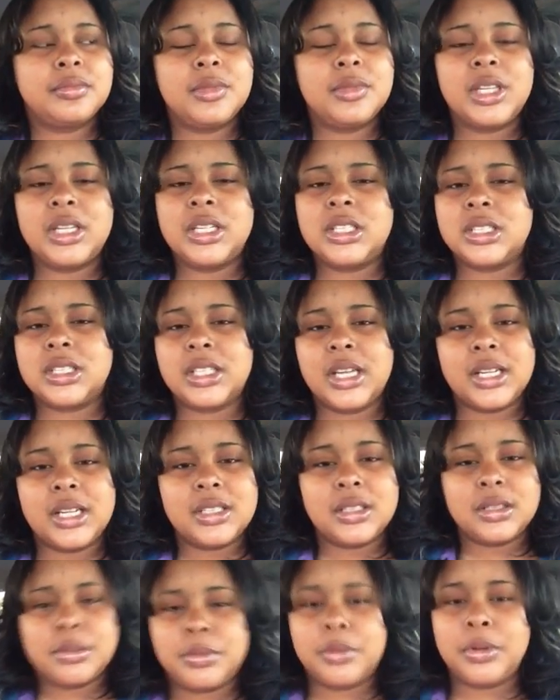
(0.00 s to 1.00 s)
It had just gotten
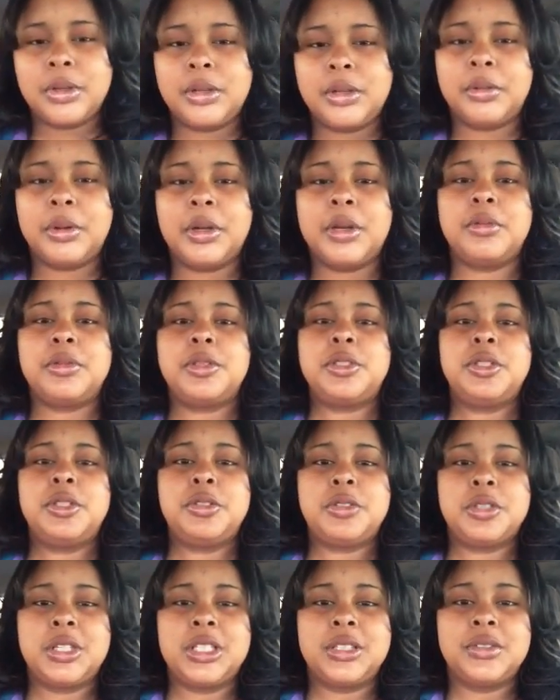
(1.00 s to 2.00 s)
to the point where it was too
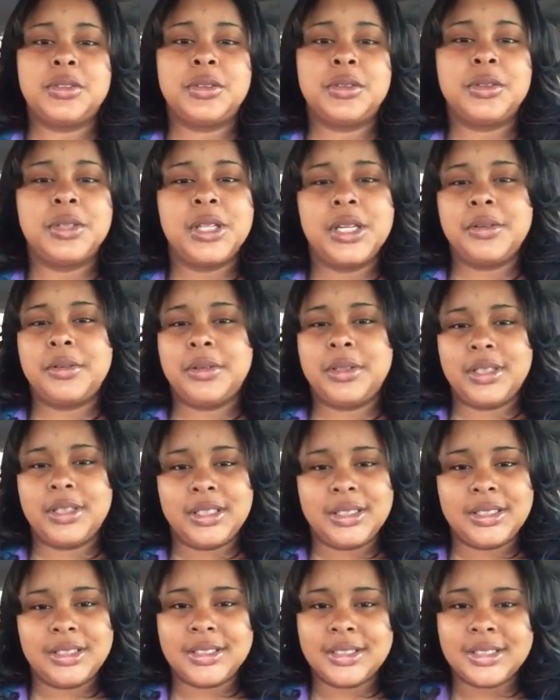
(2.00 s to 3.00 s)
stressful. It
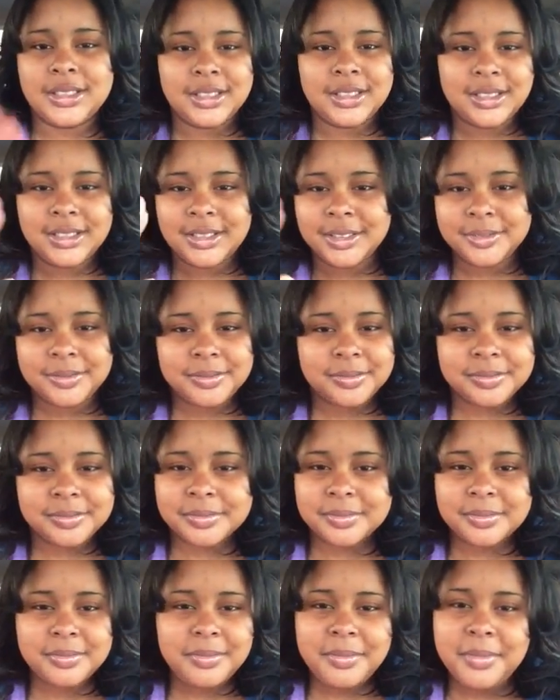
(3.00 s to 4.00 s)
was
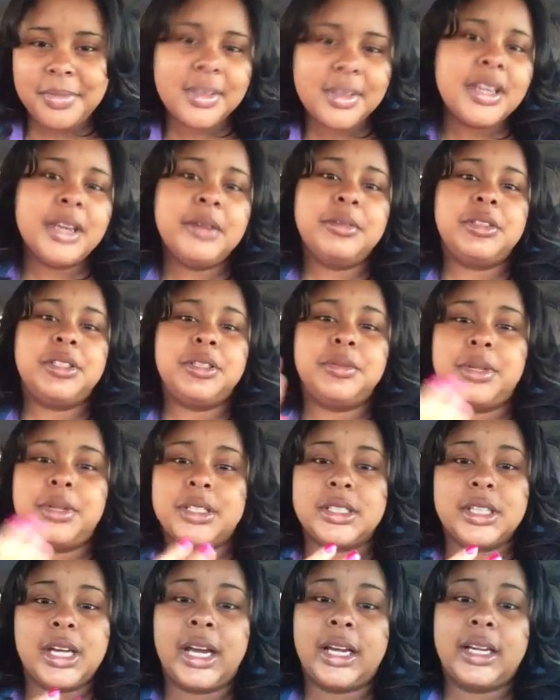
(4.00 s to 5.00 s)
too
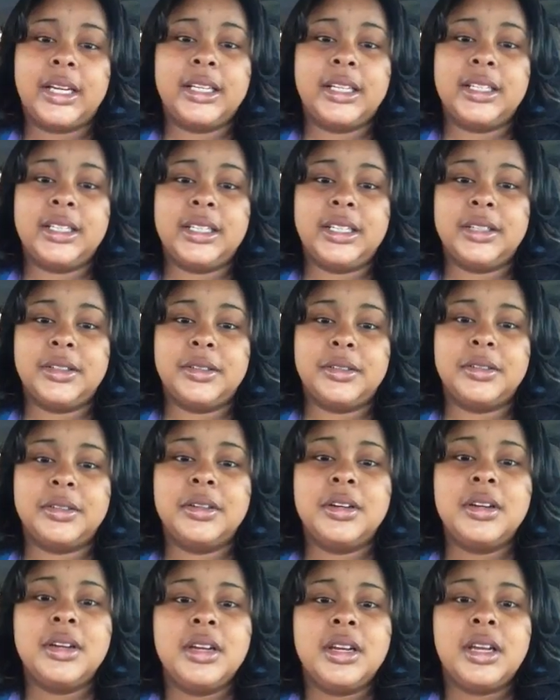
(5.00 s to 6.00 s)
much. I couldn't deal
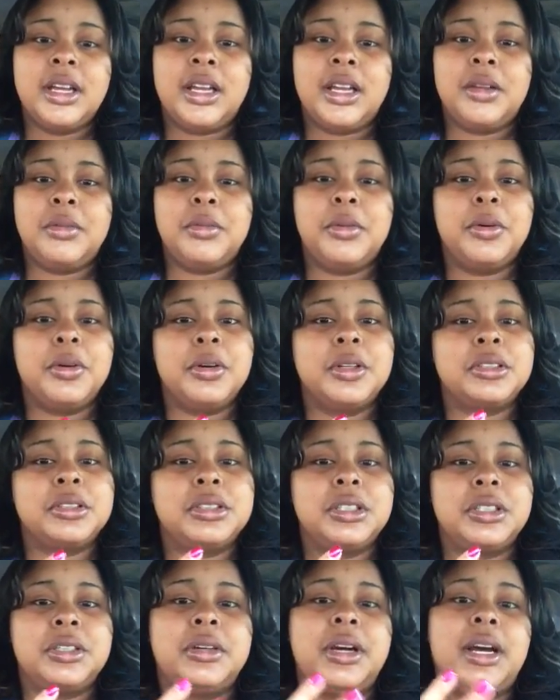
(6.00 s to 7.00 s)
anymore.
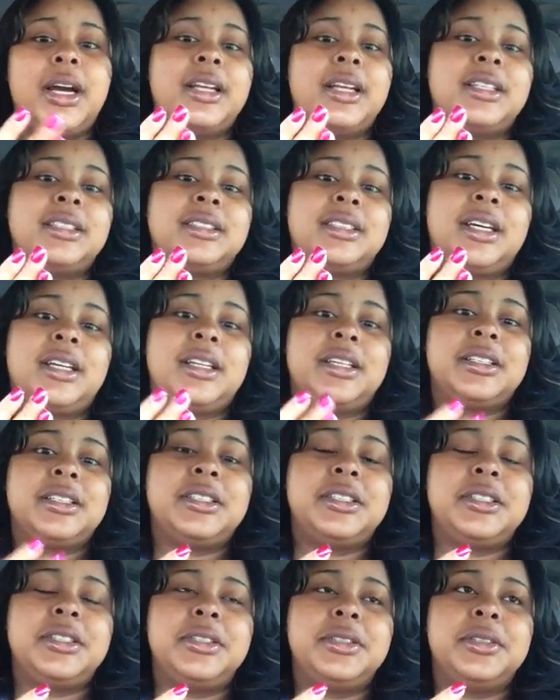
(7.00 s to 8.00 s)
So I decided
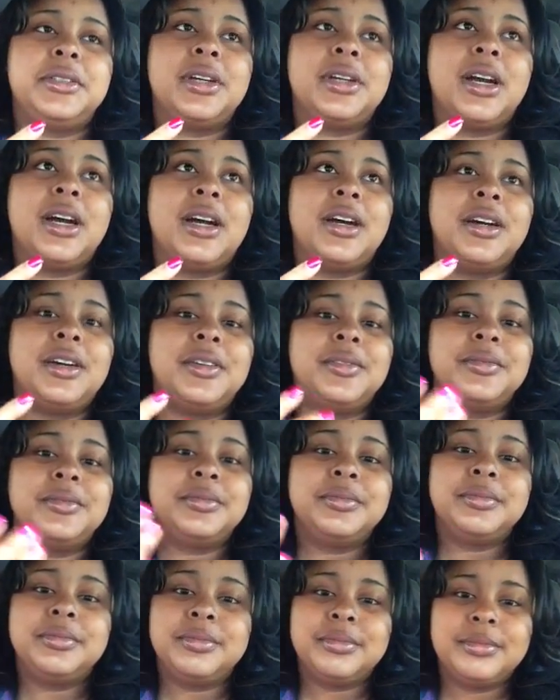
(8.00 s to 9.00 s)
to,
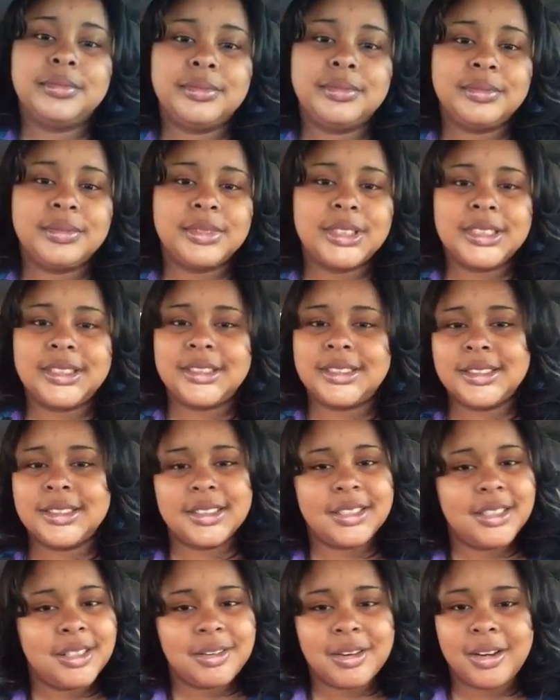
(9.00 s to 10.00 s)

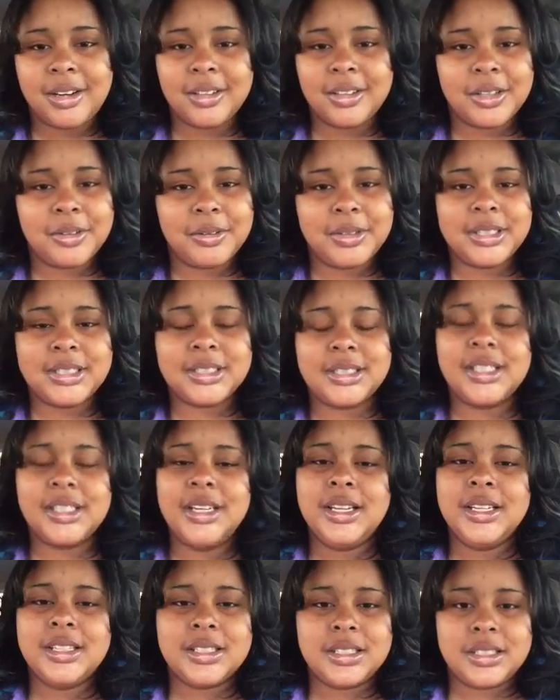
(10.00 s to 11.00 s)
call it quits.
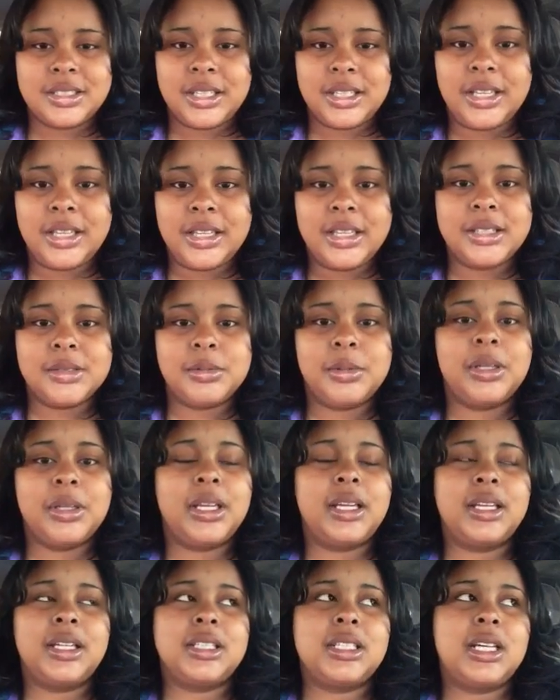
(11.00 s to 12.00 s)
Just take things one
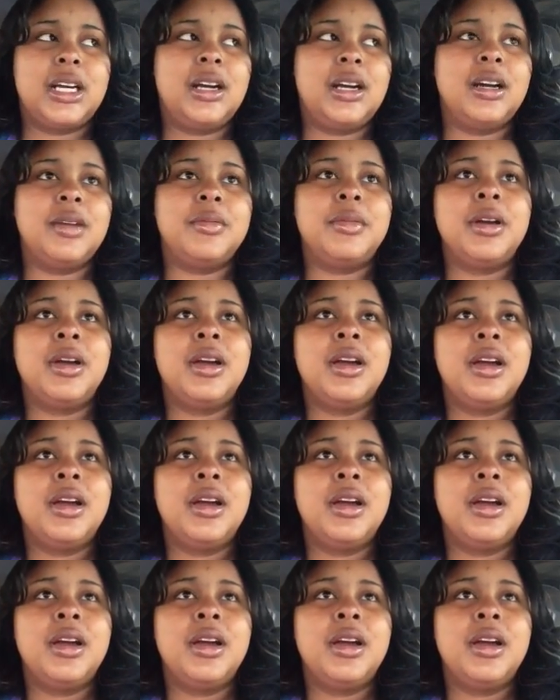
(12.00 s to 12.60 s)
day at a time.